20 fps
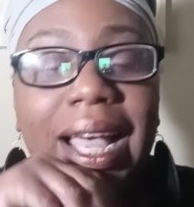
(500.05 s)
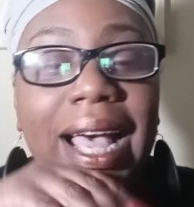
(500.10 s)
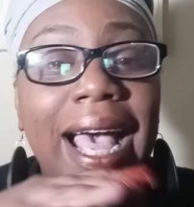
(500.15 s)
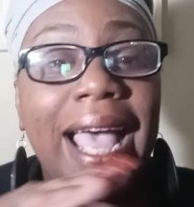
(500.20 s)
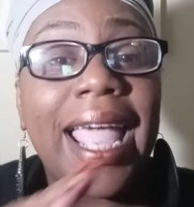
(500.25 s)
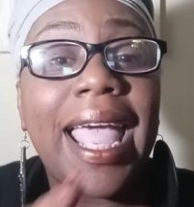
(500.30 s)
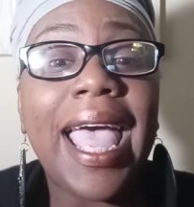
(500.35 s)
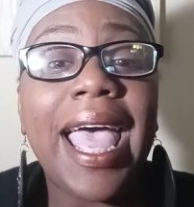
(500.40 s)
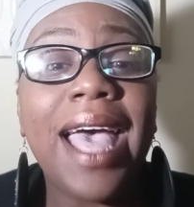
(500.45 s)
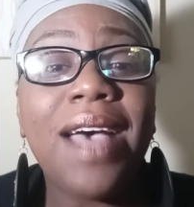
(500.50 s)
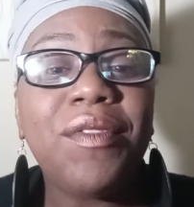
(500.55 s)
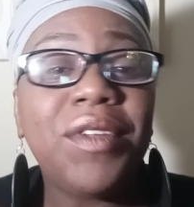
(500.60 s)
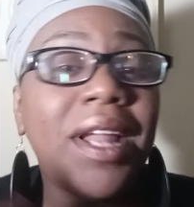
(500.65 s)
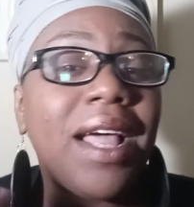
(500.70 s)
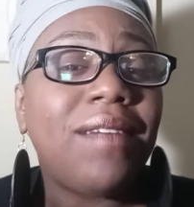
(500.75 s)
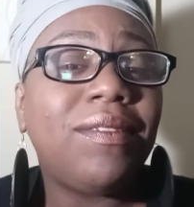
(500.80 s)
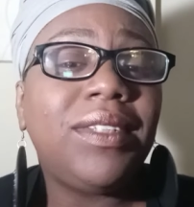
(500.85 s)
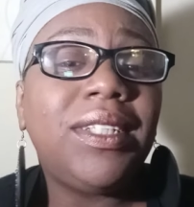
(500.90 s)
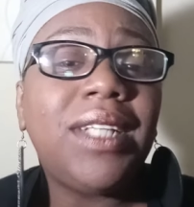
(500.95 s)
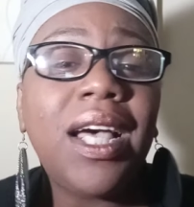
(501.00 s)
I have and
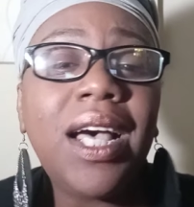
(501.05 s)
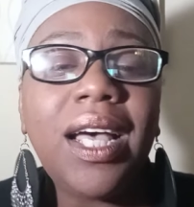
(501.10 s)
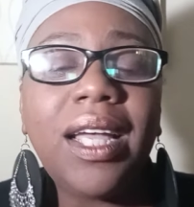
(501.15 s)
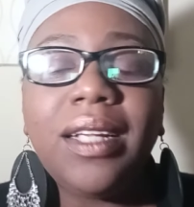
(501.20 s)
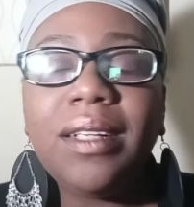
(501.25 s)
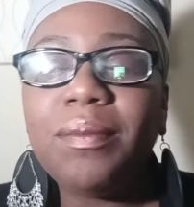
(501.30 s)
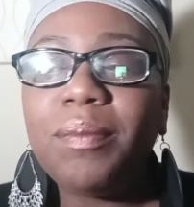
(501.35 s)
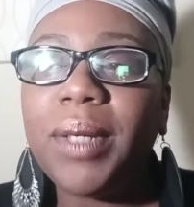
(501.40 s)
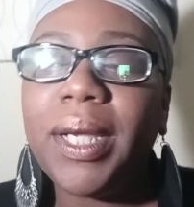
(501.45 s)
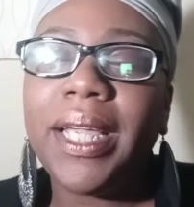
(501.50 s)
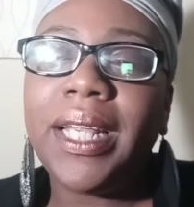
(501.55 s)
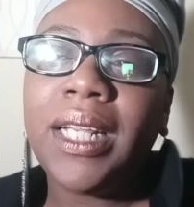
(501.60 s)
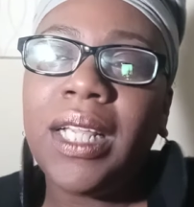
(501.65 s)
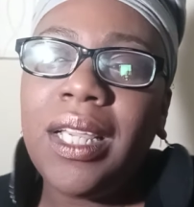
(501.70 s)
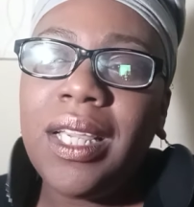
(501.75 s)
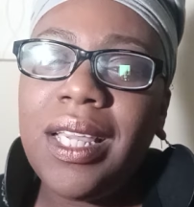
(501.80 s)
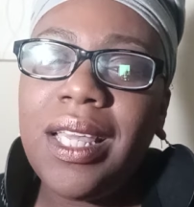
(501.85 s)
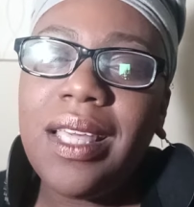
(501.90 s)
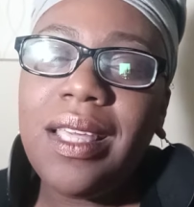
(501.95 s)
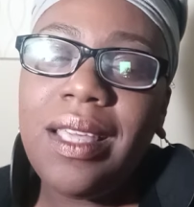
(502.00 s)
I've done, but
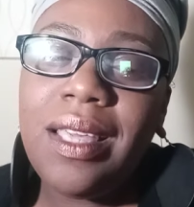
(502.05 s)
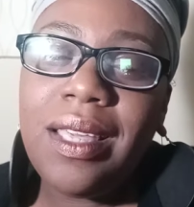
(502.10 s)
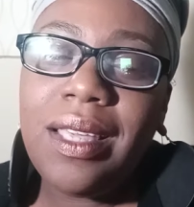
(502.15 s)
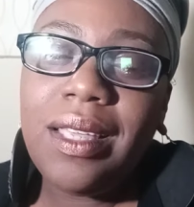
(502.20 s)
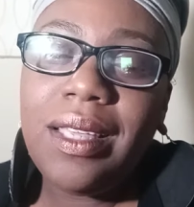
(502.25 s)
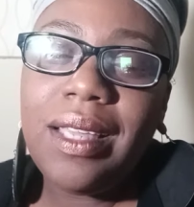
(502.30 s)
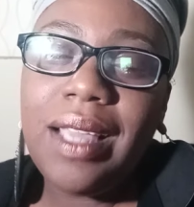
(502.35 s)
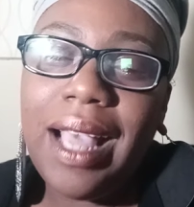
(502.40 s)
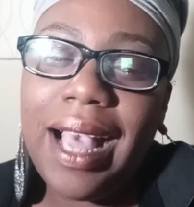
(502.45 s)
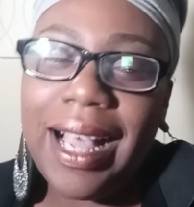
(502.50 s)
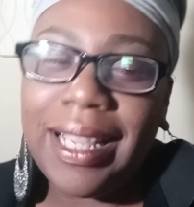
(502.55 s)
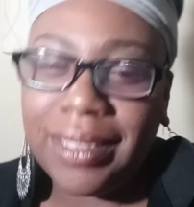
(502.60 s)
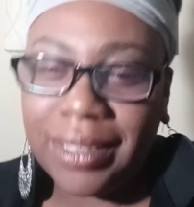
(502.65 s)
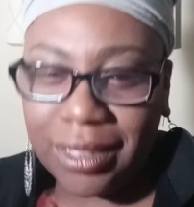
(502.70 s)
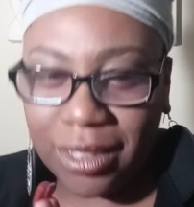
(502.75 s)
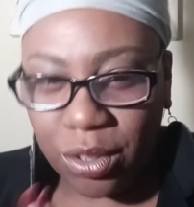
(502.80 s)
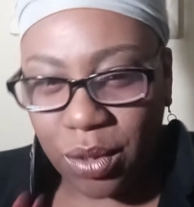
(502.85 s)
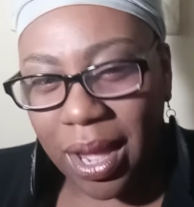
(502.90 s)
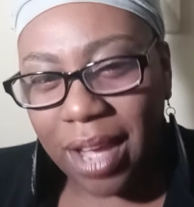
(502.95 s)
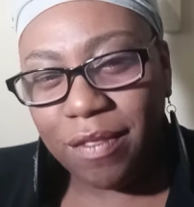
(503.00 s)
I
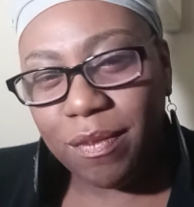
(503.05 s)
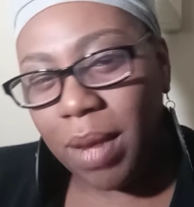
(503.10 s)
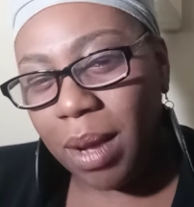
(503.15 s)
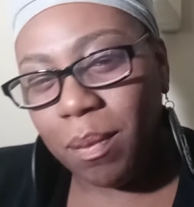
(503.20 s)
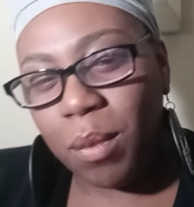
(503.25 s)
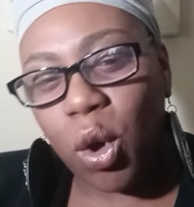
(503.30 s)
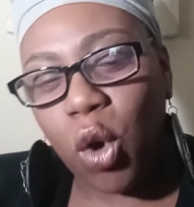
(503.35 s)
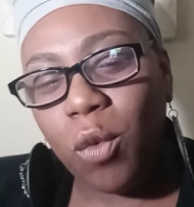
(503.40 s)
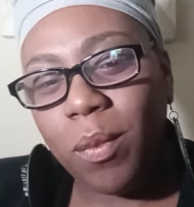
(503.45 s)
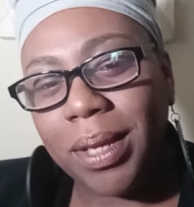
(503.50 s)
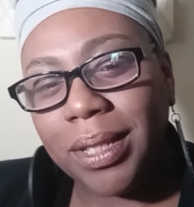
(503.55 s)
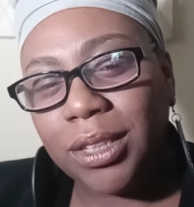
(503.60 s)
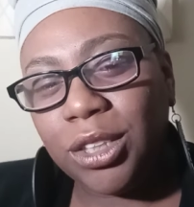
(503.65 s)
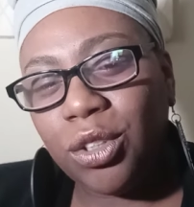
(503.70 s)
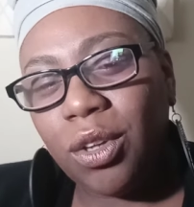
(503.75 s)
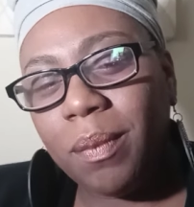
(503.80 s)
still have my moments.